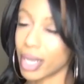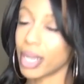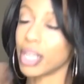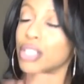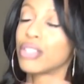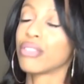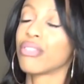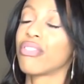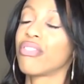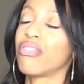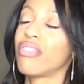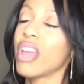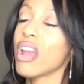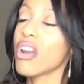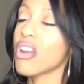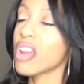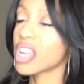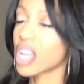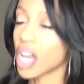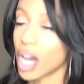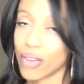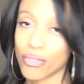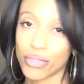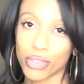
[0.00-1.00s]
It is
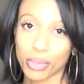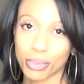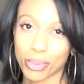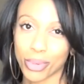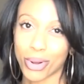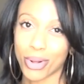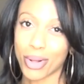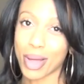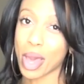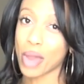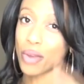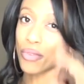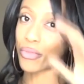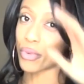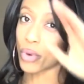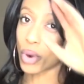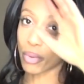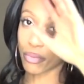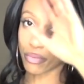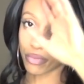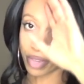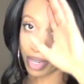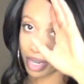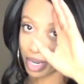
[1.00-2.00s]
very comfortable and
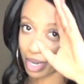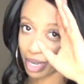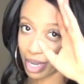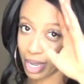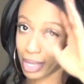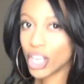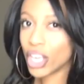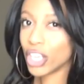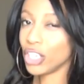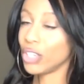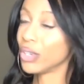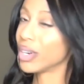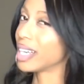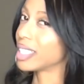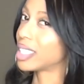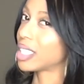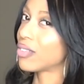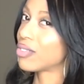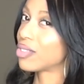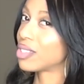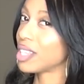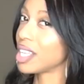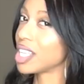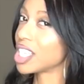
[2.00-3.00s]
form-fitting. You guys
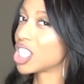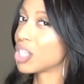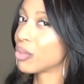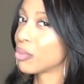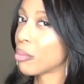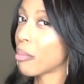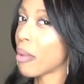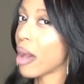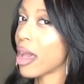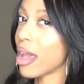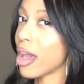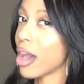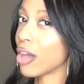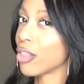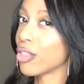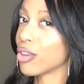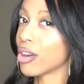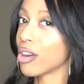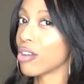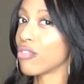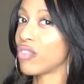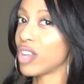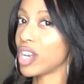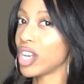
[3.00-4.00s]
have seen some of my
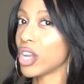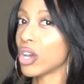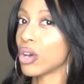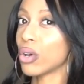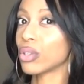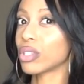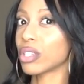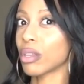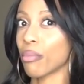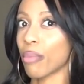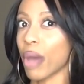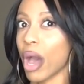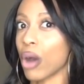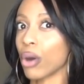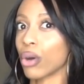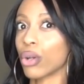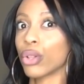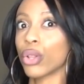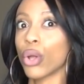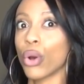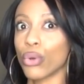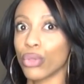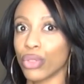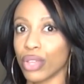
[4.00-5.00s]
other videos about
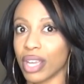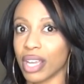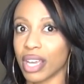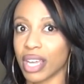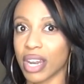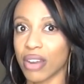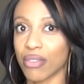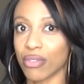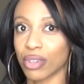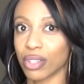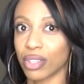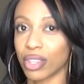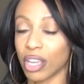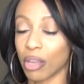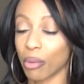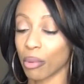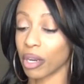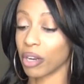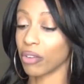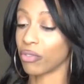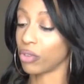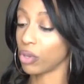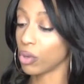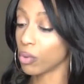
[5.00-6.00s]
clothing and everything,
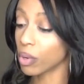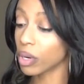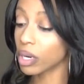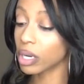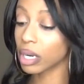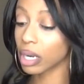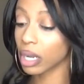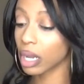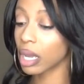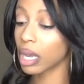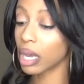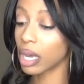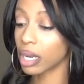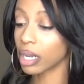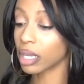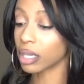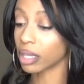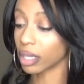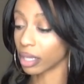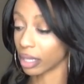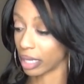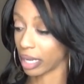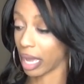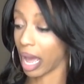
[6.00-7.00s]
but if you were to get
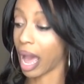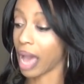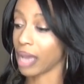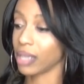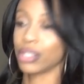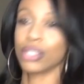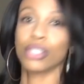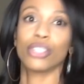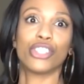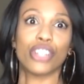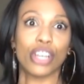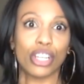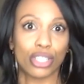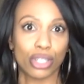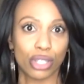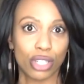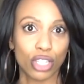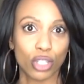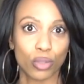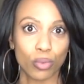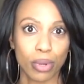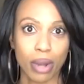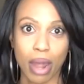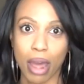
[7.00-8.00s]
anything, like, I suggest
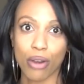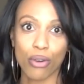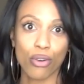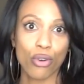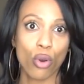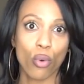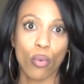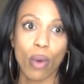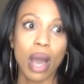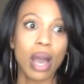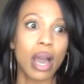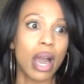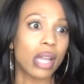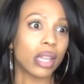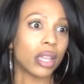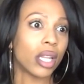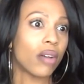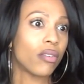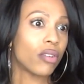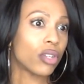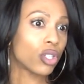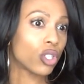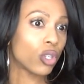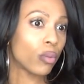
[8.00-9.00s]
this one. I don't know why. I
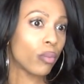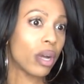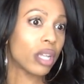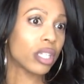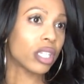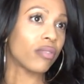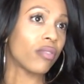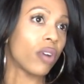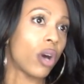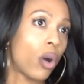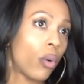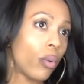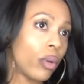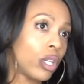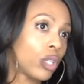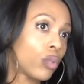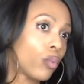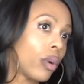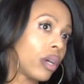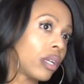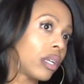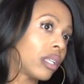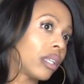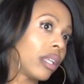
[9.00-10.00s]
love it so much. I've always
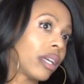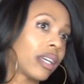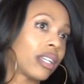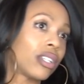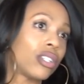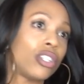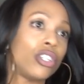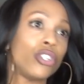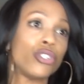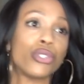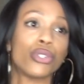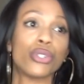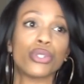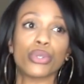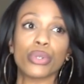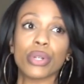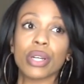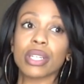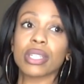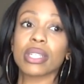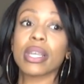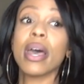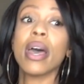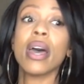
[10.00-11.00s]
wanted like a t-shirt
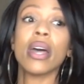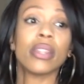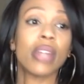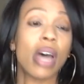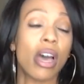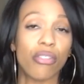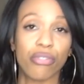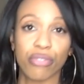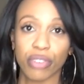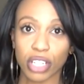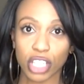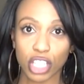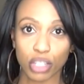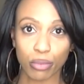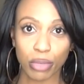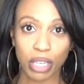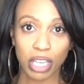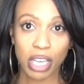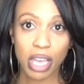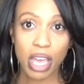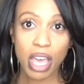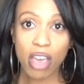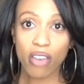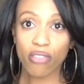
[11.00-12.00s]
dress that fits
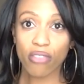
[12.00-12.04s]
me